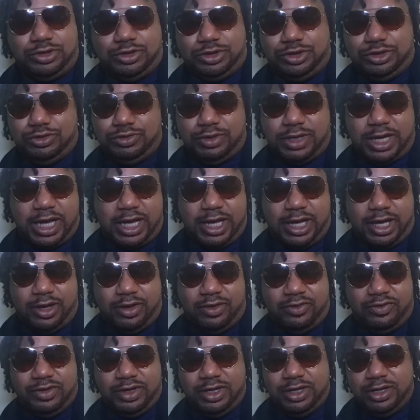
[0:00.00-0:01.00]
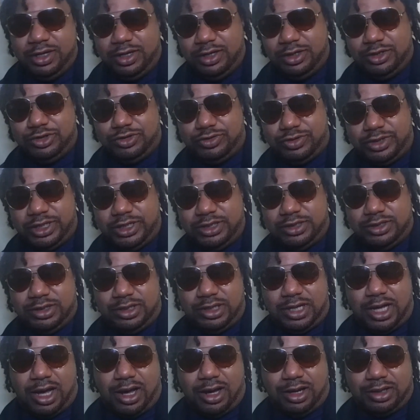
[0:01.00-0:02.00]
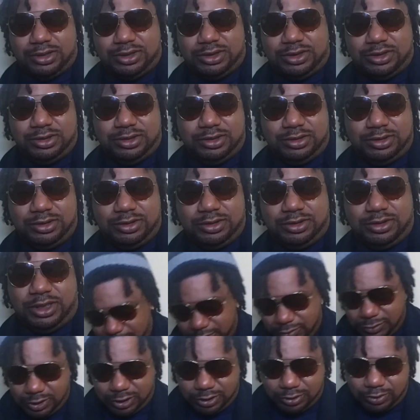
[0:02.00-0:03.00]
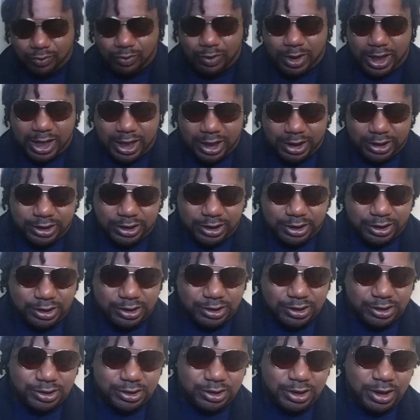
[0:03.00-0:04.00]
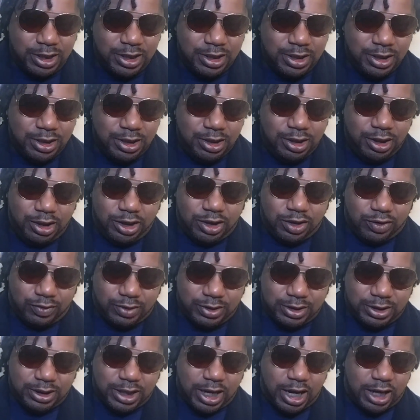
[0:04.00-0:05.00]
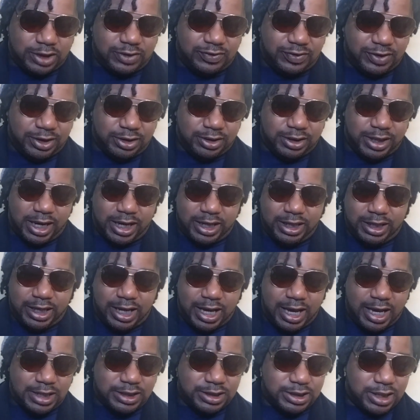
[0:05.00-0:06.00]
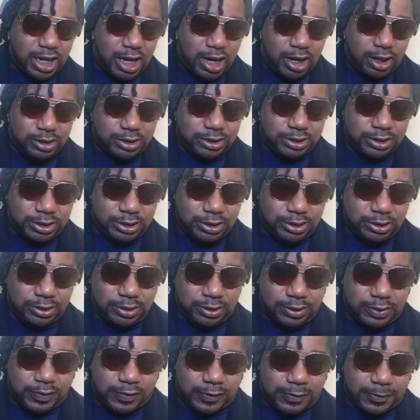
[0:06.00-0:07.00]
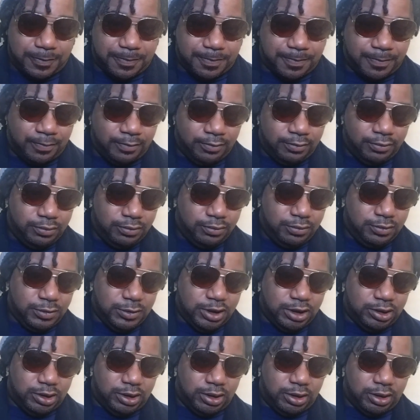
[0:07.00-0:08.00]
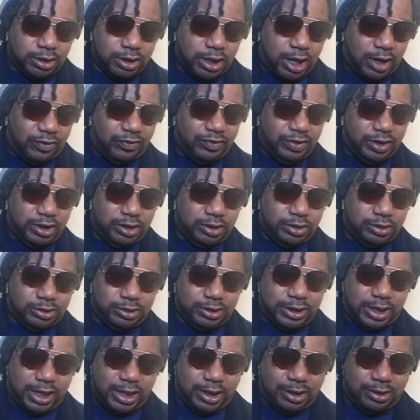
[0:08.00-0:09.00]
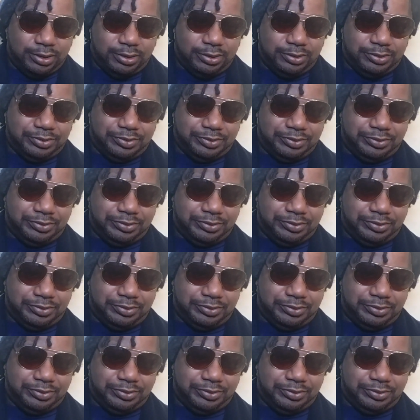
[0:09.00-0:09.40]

do you have dreads or locks? Why does Gorilla Locs feel that he has locks? Look, I feel that